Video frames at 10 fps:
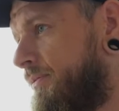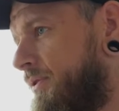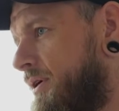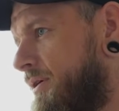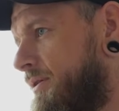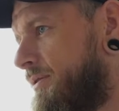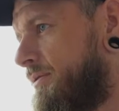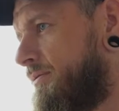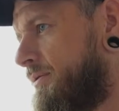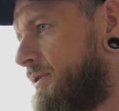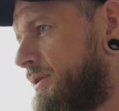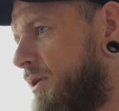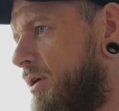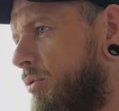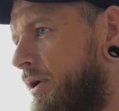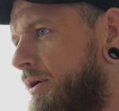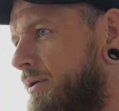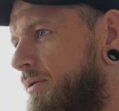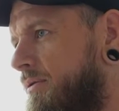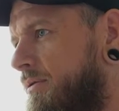It's a it's a long way,
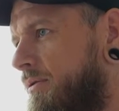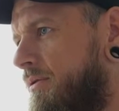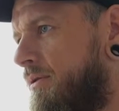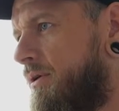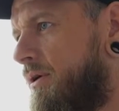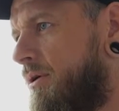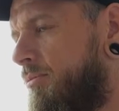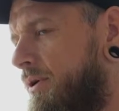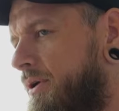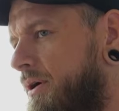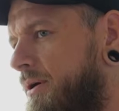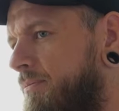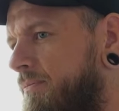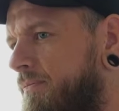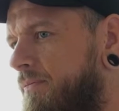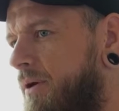but um,